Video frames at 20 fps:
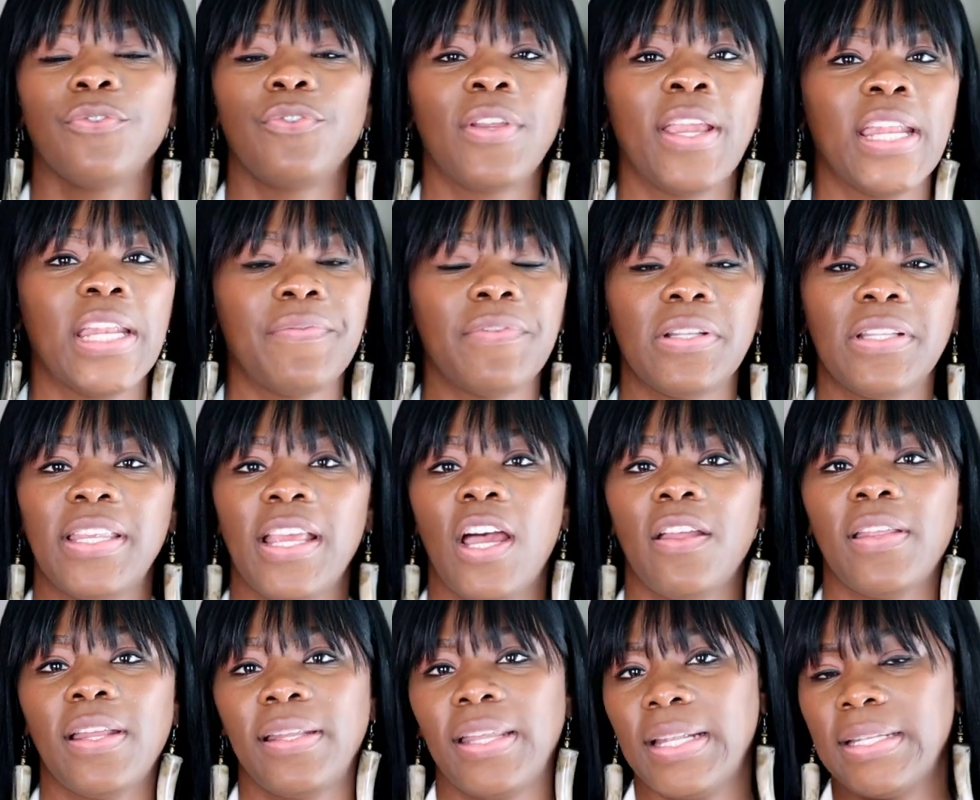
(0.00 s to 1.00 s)
You can't even
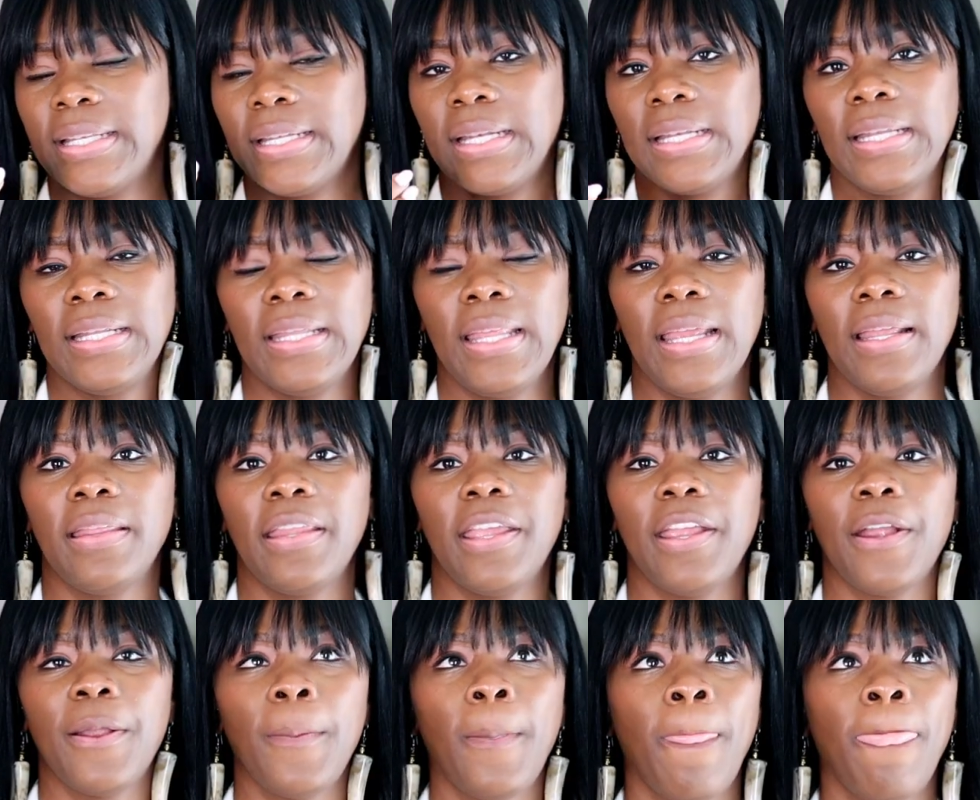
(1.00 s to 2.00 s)
tell that they did anything
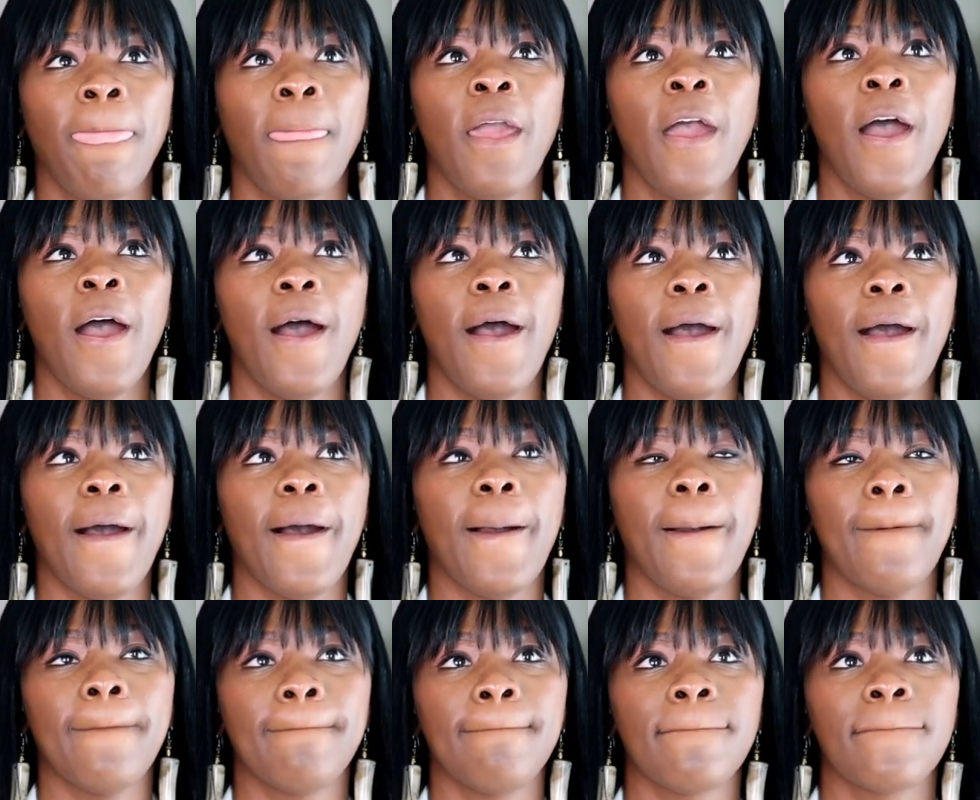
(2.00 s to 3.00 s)
there.
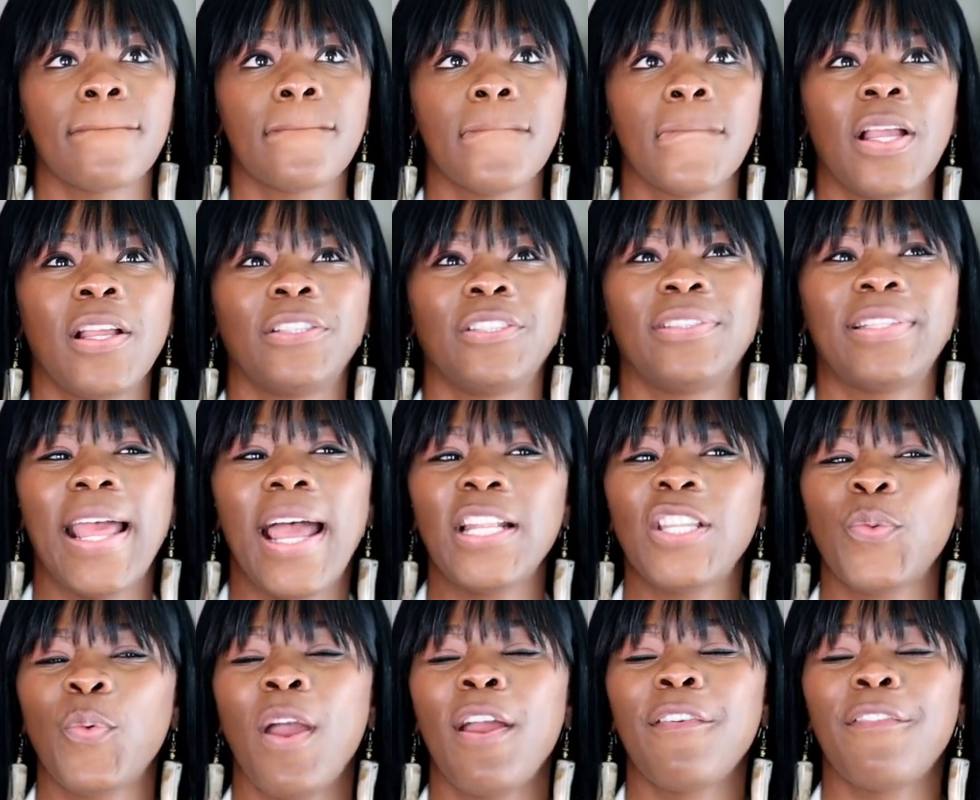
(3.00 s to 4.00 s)
Um,
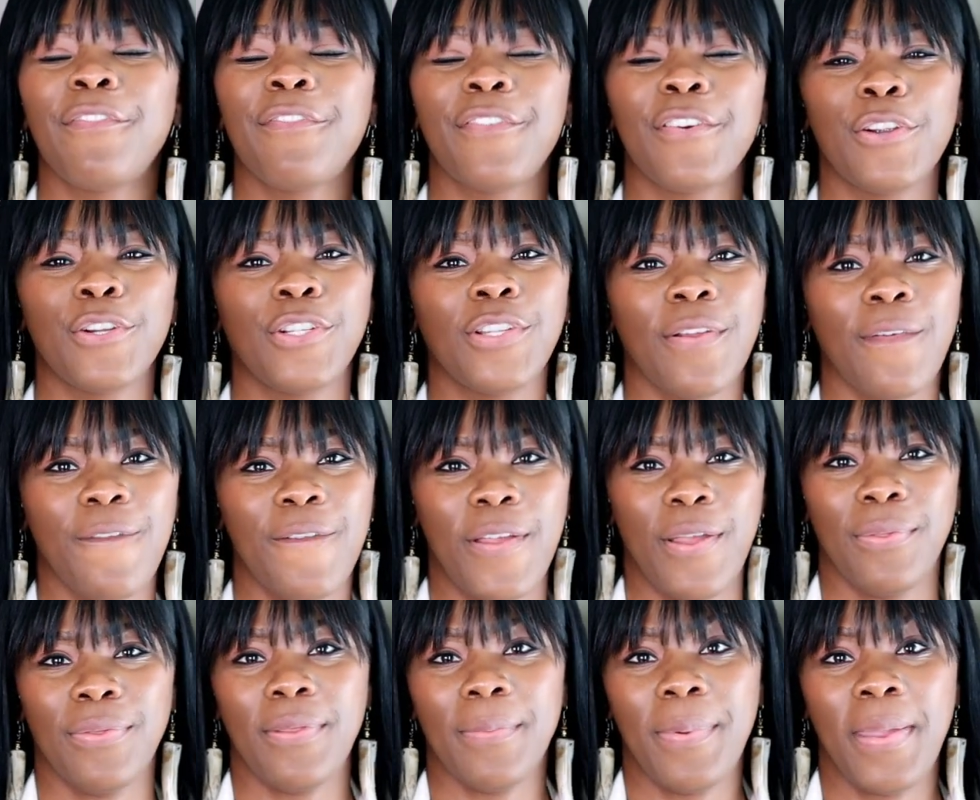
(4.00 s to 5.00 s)
that's where I first
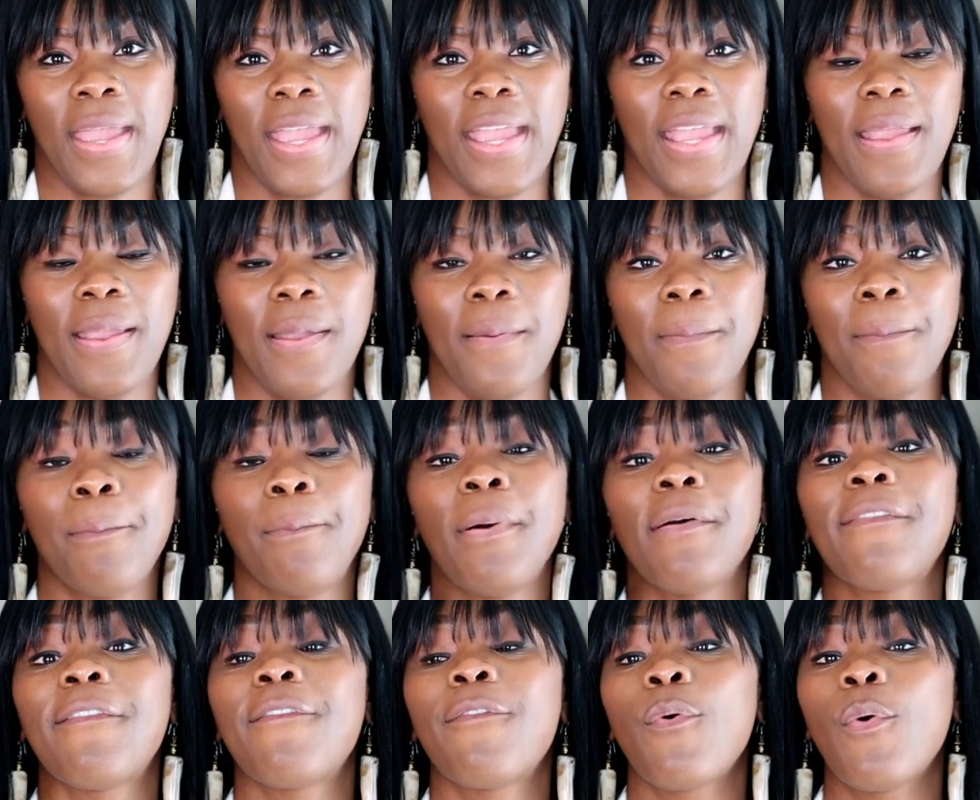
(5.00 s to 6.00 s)
felt the pain
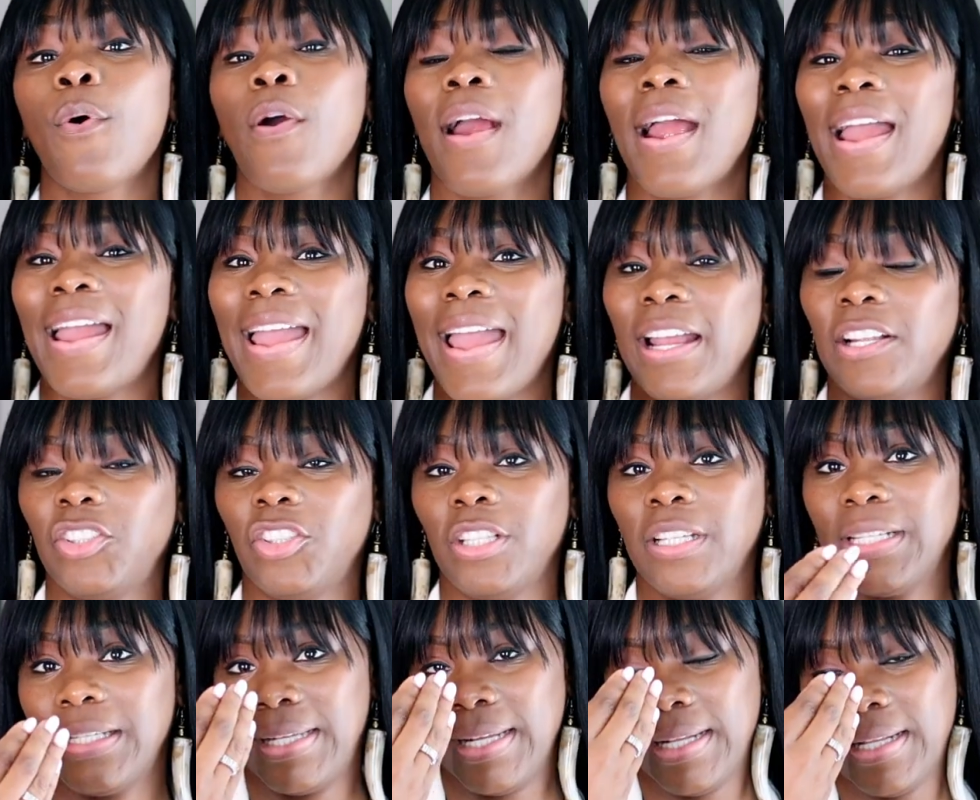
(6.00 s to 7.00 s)
before I
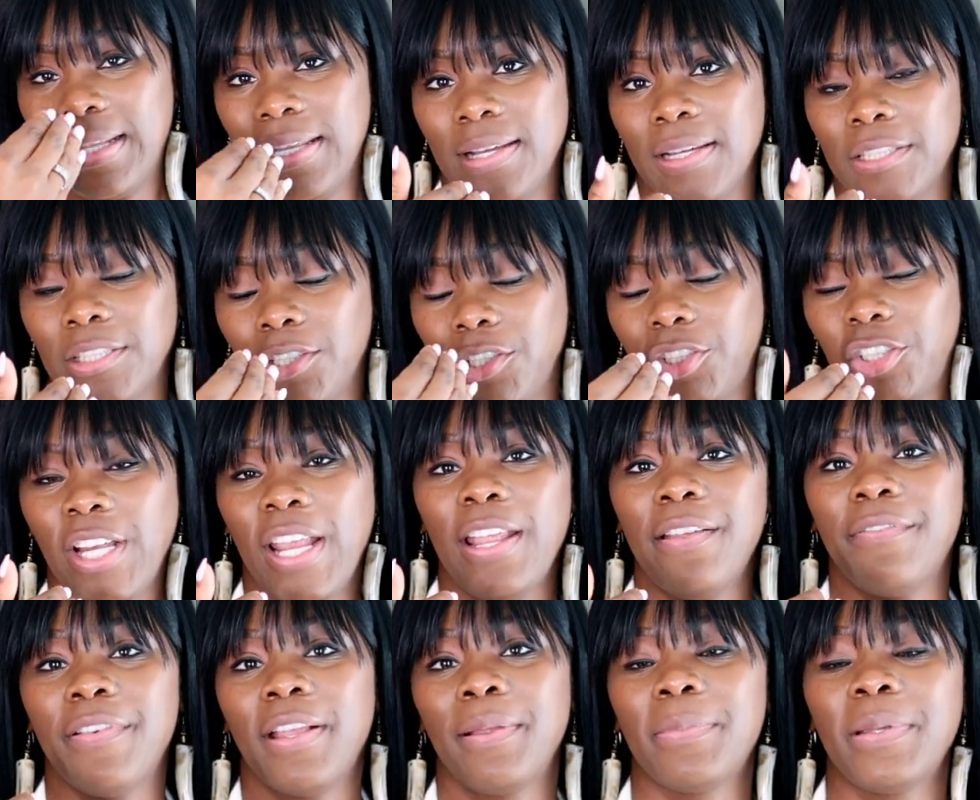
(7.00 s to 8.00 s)
actually did the
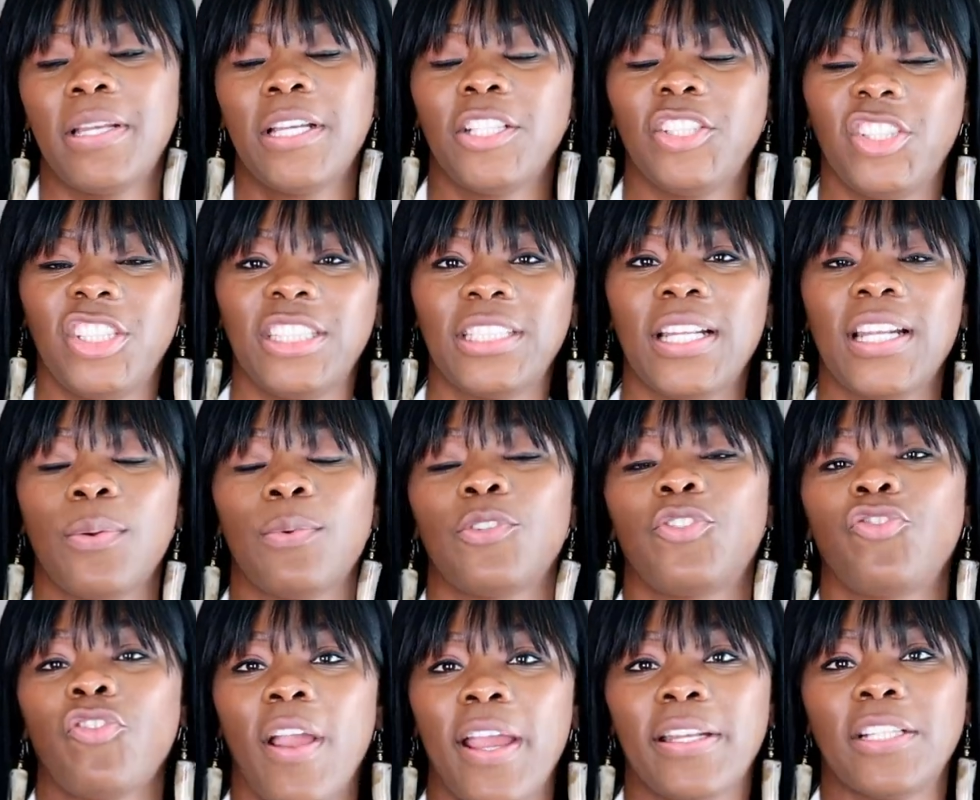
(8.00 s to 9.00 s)
shaving because she said it
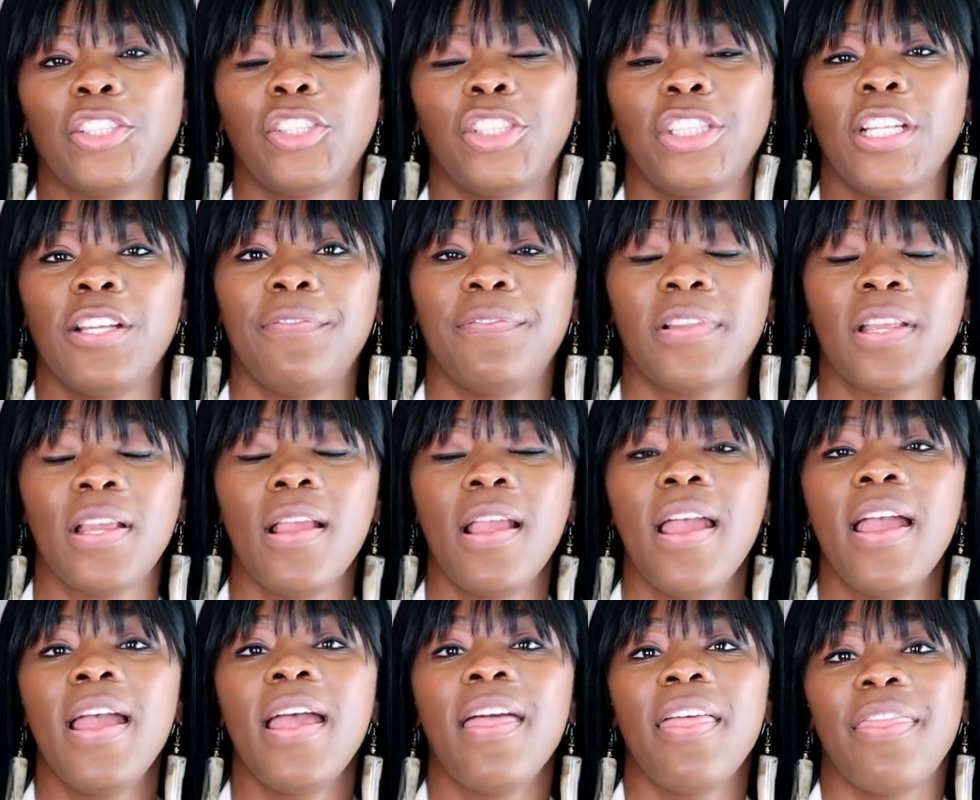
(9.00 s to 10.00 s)
was trying to shift
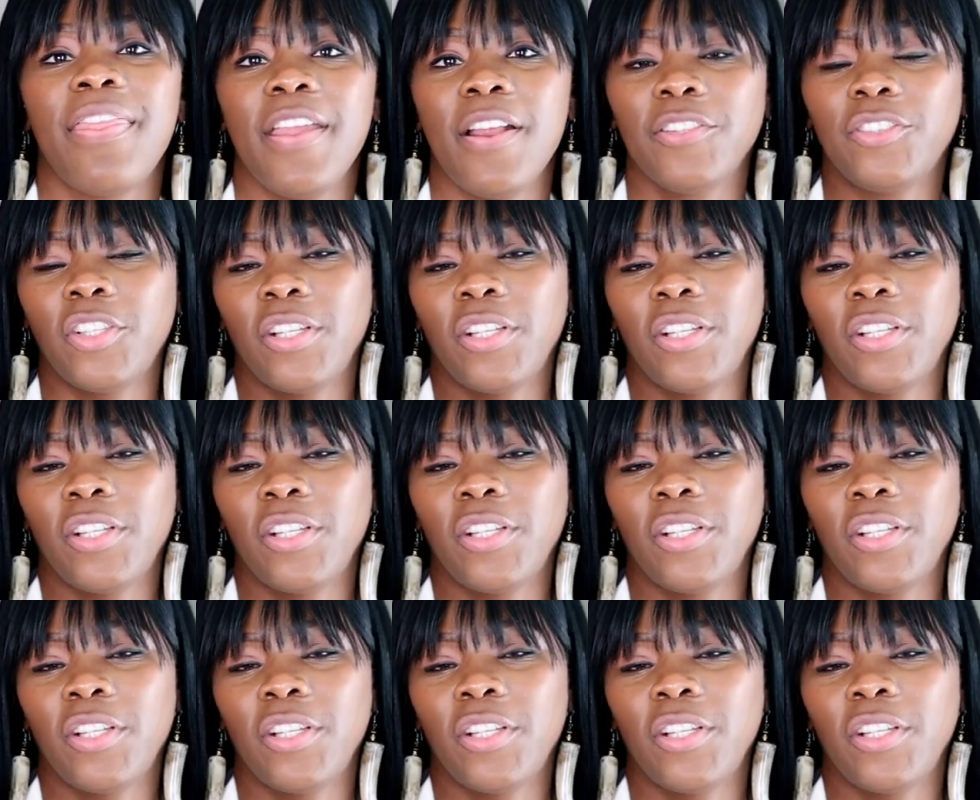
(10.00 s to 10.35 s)
there.